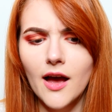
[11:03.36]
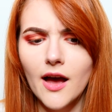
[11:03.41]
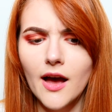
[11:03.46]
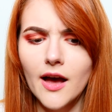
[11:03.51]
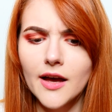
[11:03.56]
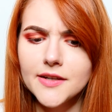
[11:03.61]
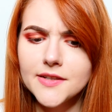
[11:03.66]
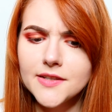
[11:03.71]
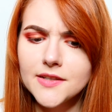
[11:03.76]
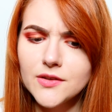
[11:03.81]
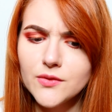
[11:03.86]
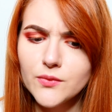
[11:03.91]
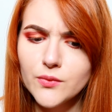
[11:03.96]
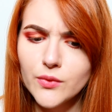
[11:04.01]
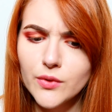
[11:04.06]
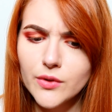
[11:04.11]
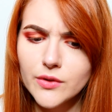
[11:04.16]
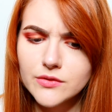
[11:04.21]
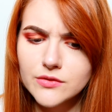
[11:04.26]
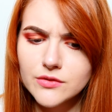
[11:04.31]
I didn't
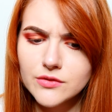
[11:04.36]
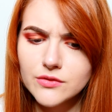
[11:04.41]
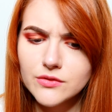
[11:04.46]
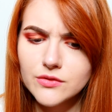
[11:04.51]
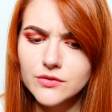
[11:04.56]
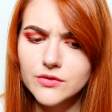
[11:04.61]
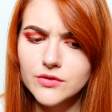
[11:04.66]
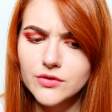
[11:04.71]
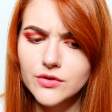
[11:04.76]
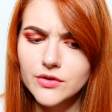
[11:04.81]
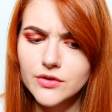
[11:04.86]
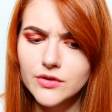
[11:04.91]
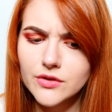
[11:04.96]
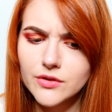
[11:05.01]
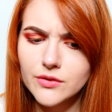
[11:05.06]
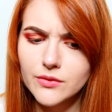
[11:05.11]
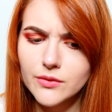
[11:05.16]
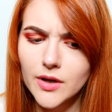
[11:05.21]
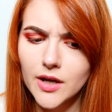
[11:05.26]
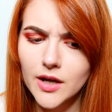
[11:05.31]
want to turn
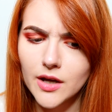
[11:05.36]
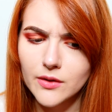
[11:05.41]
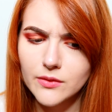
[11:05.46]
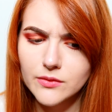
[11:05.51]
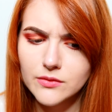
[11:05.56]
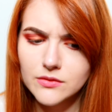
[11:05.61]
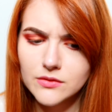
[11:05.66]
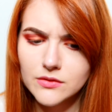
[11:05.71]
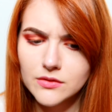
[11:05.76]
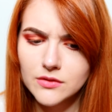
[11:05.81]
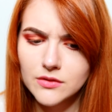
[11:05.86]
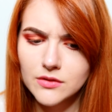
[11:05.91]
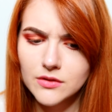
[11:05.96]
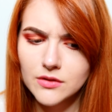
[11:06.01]
around.